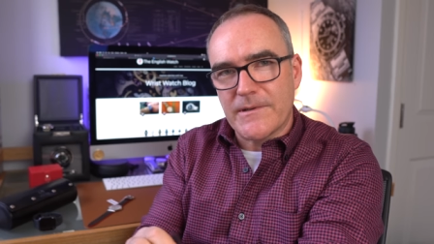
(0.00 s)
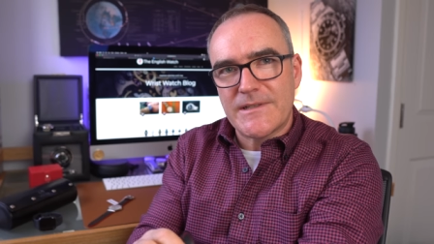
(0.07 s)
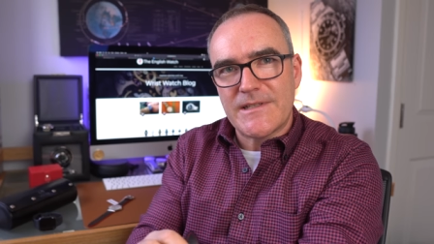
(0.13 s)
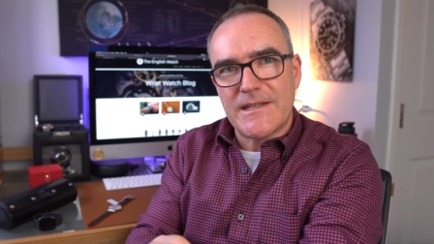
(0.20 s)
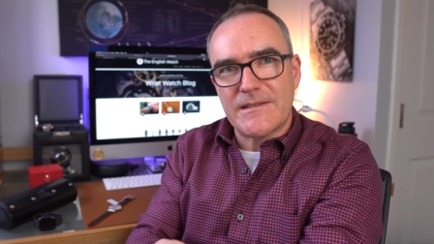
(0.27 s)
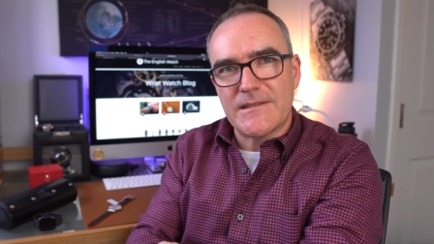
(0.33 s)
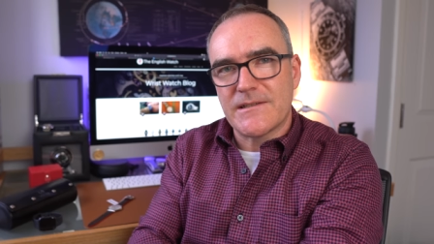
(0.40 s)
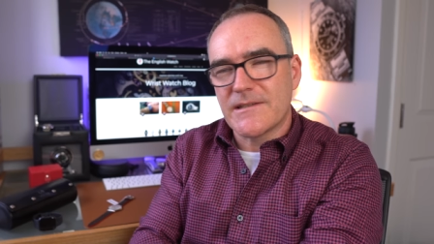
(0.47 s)
I
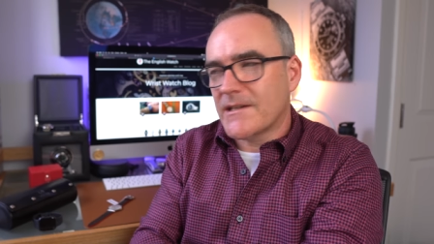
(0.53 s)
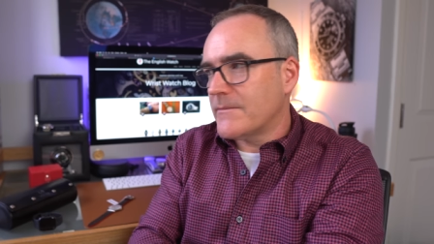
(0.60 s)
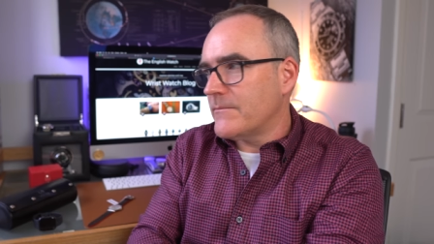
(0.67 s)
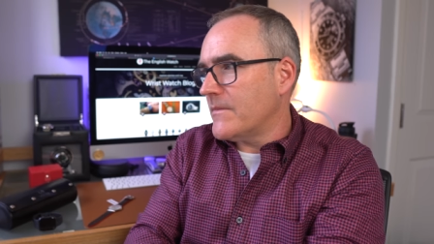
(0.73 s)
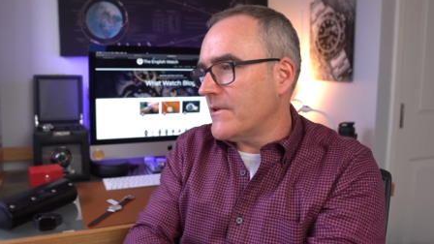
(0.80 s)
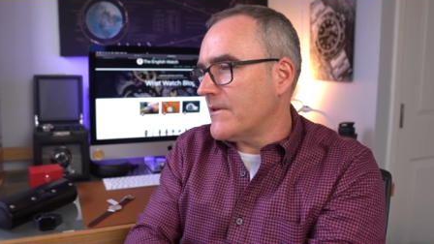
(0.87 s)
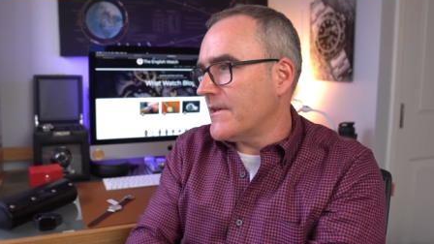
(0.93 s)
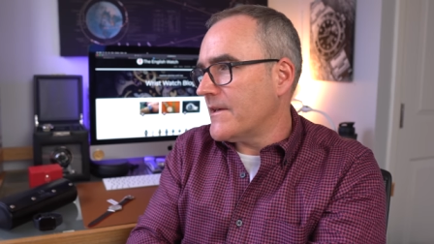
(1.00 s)
tend to take
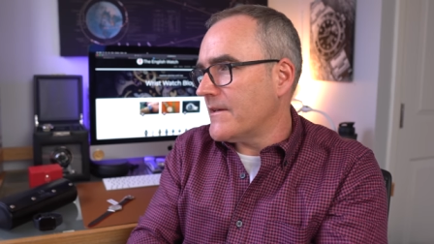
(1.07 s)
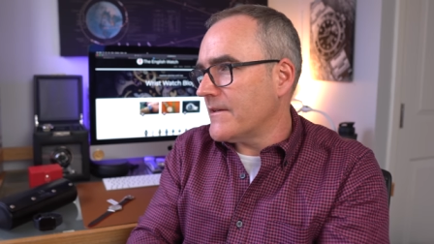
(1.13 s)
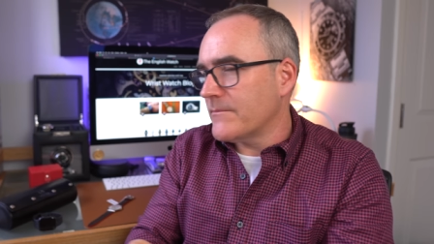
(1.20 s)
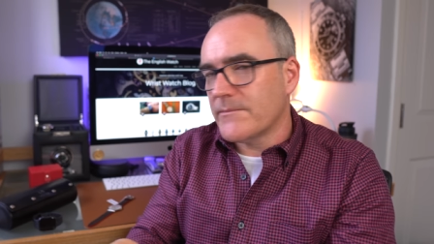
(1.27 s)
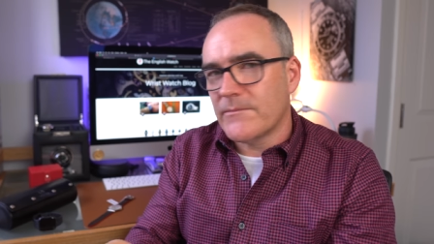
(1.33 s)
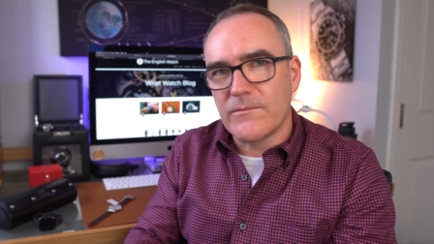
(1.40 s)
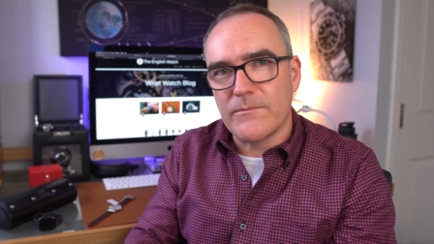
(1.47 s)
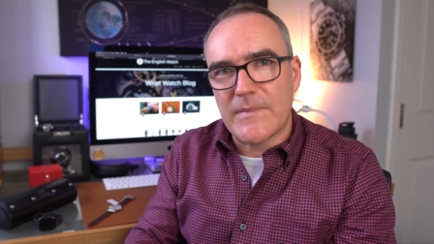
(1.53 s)
my uh,
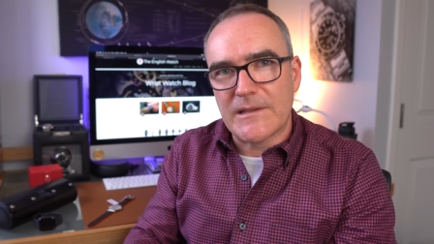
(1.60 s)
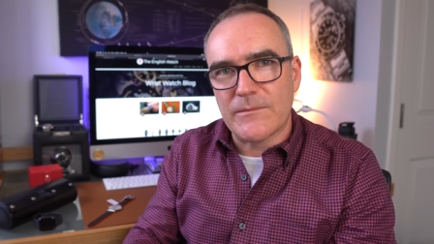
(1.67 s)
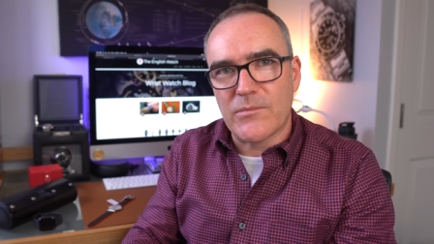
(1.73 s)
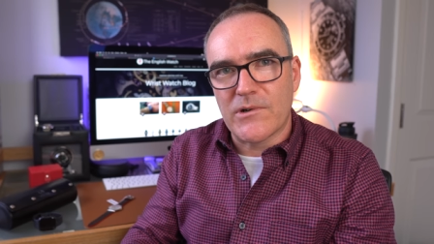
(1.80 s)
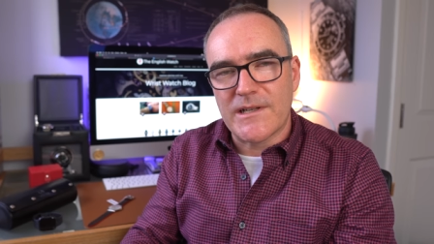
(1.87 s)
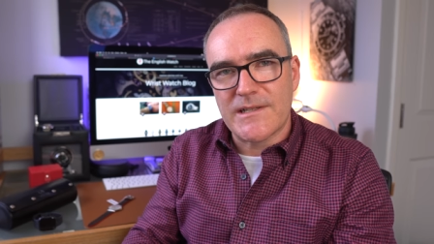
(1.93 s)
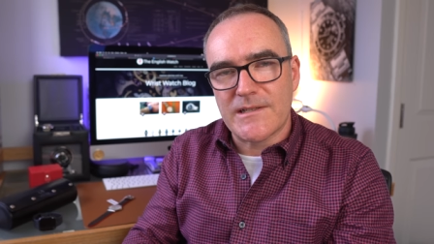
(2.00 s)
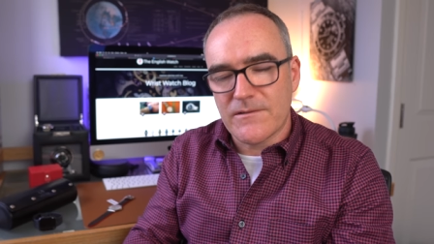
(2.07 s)
metal
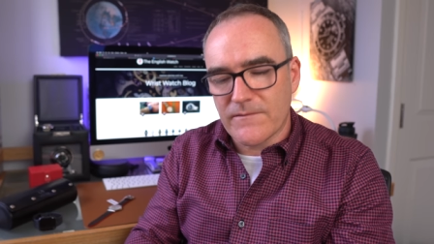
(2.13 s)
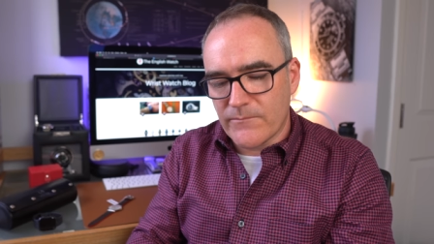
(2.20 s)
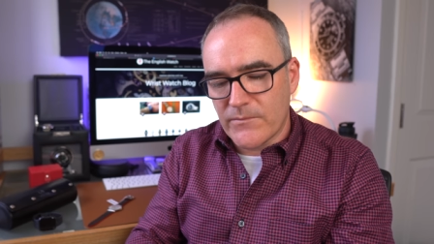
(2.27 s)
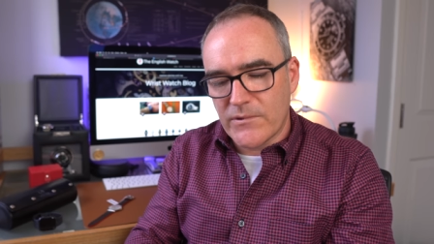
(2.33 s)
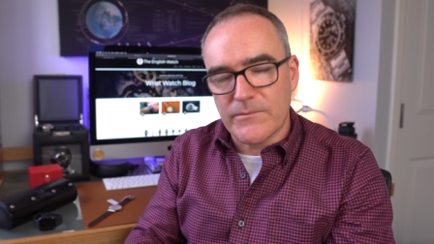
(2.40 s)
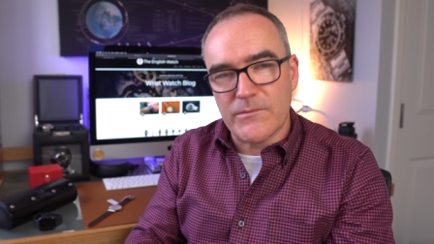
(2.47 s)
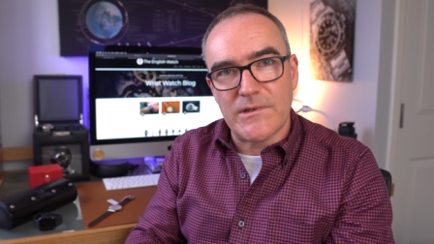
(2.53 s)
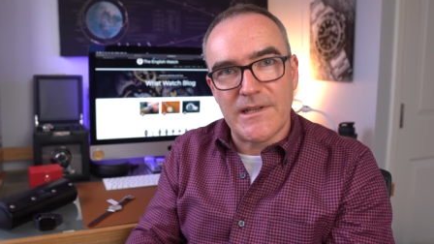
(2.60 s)
bracelets off and
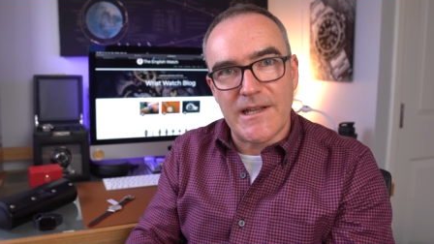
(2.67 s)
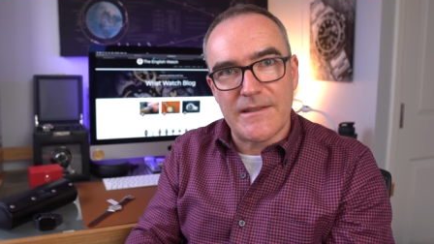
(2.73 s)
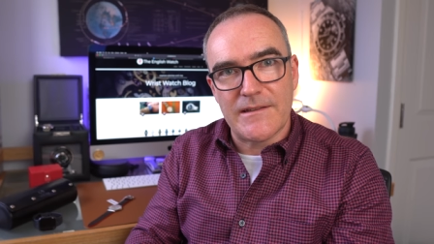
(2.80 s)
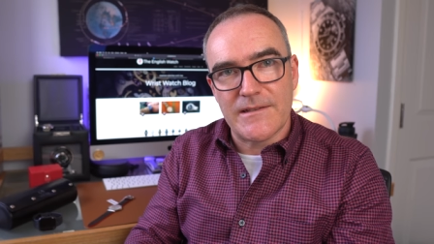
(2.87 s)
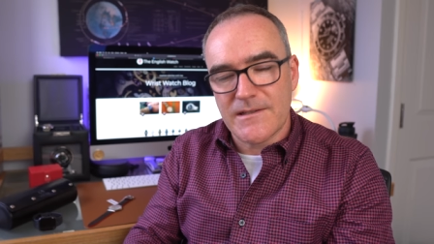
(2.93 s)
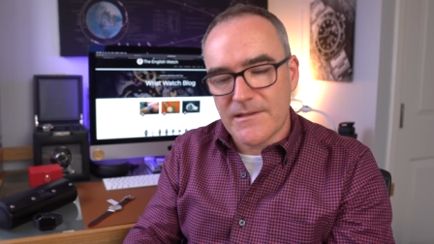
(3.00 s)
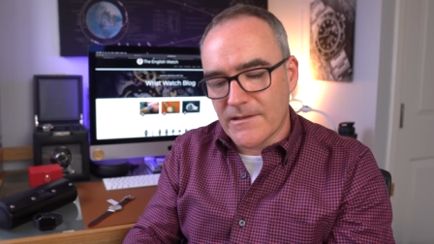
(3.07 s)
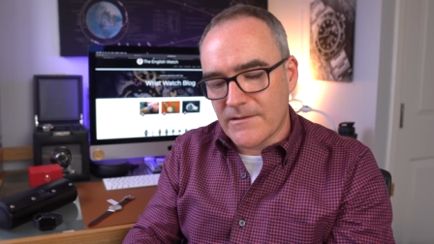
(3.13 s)
put them on
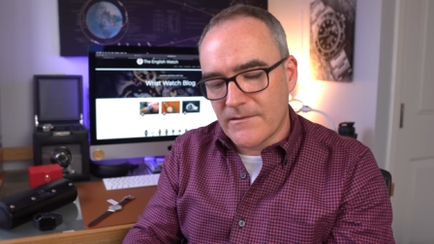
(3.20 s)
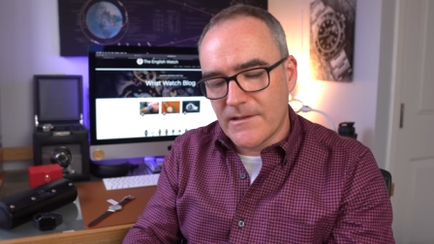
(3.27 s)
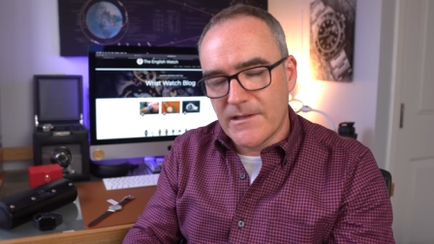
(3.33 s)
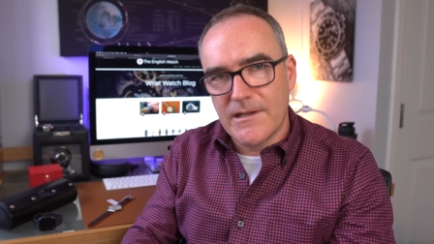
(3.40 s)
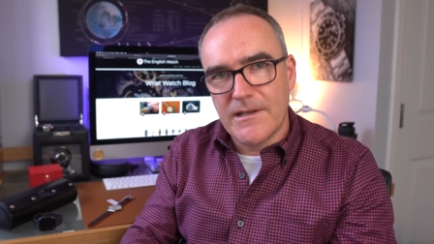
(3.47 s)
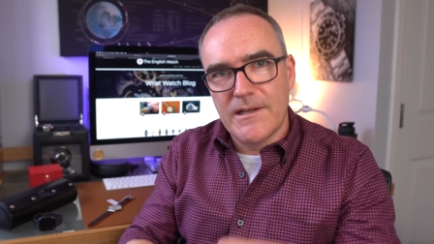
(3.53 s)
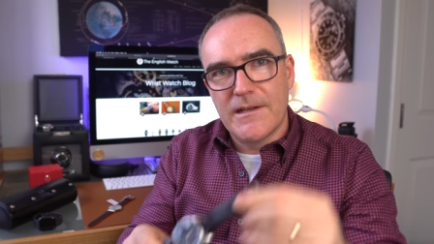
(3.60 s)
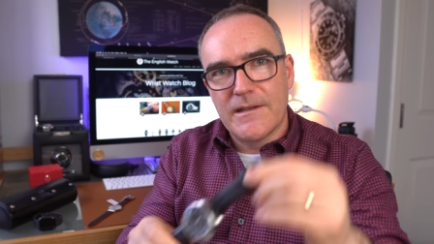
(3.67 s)
leathers, so
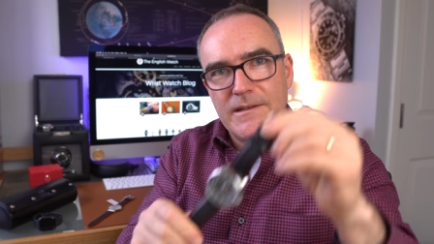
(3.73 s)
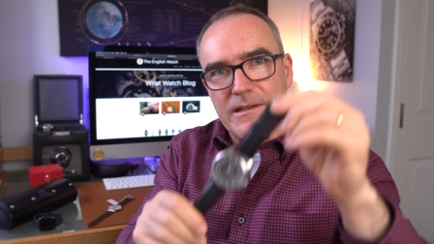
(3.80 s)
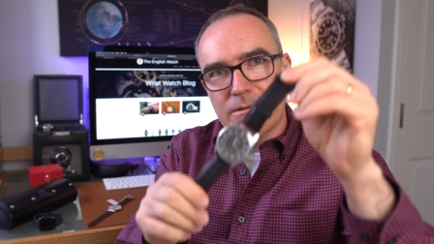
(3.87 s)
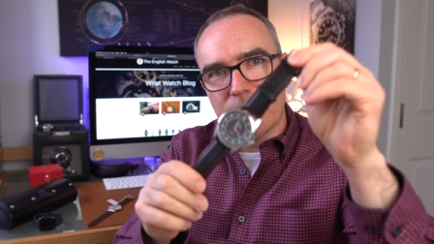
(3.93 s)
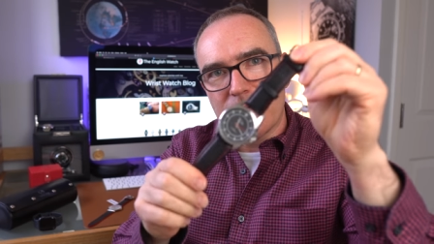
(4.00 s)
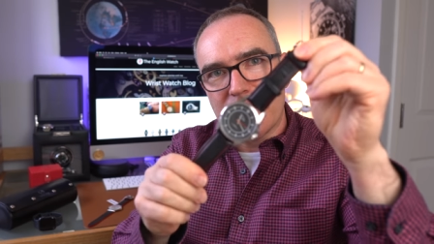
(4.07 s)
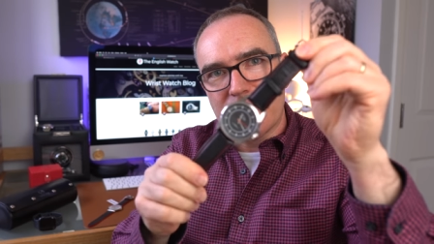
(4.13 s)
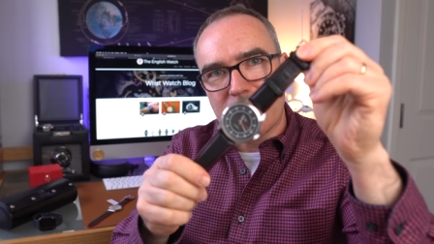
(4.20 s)
this
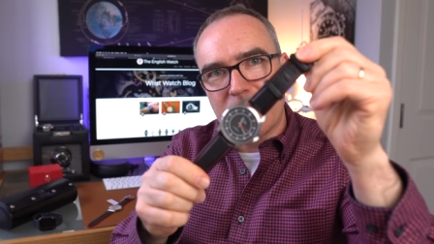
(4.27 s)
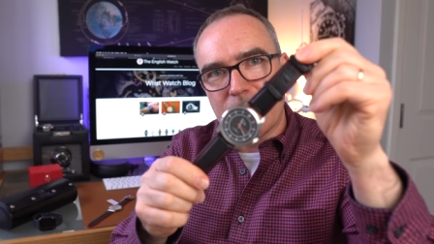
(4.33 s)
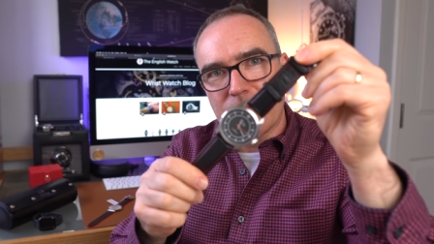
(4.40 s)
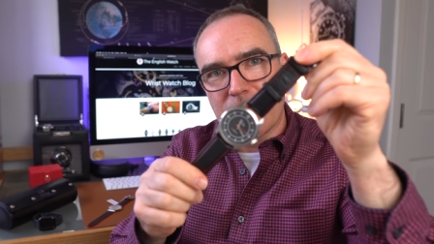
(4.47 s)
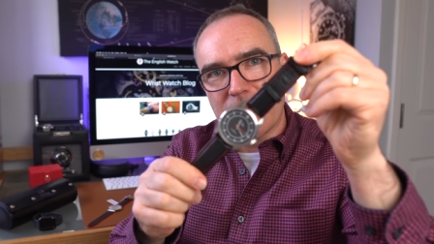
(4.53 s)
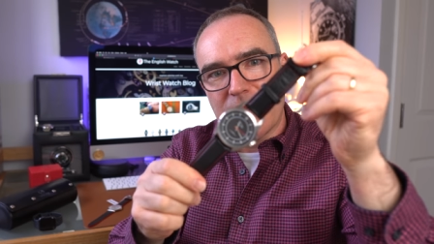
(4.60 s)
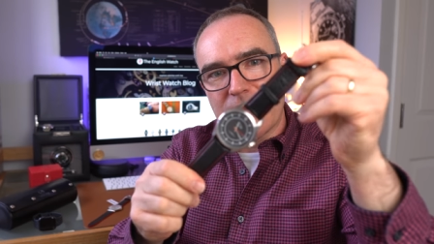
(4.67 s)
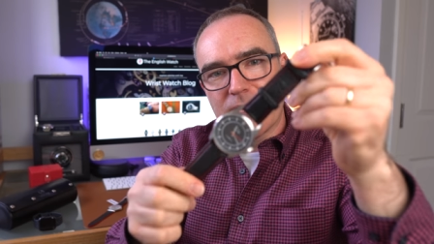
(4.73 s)
one has come
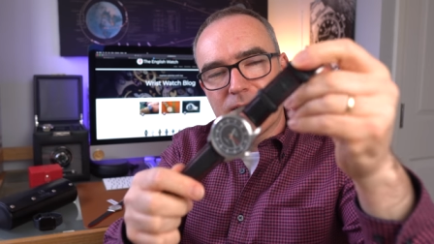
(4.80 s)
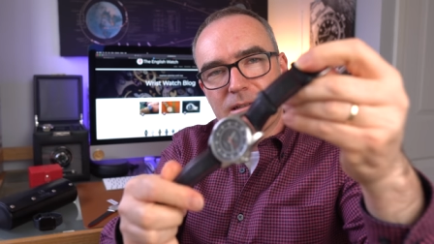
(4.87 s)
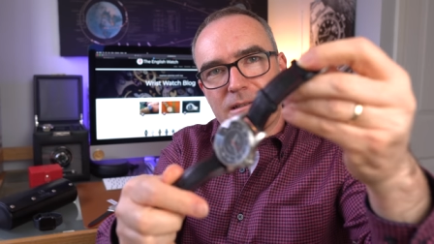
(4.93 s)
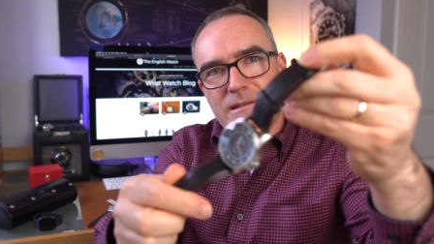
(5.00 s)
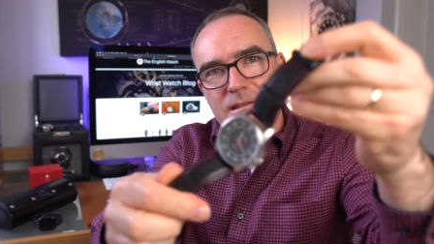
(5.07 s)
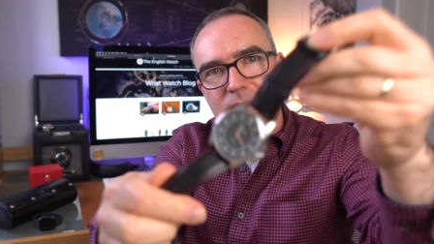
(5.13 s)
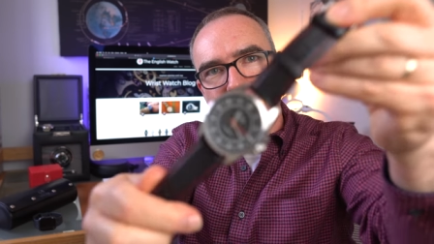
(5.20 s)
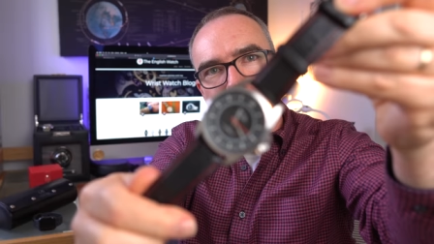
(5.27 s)
on a leather, and the
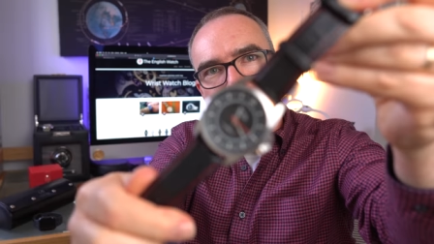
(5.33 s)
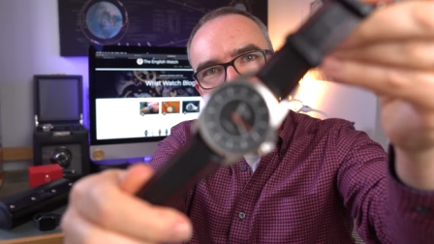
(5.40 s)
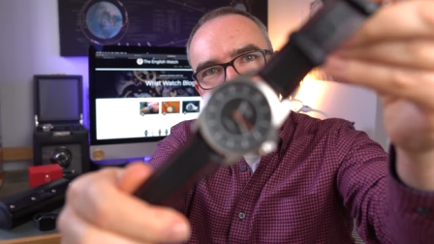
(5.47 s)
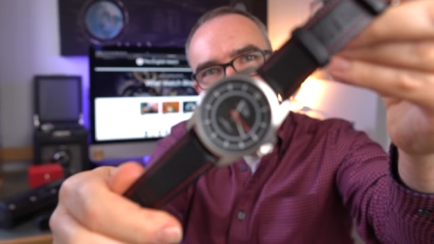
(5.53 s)
strap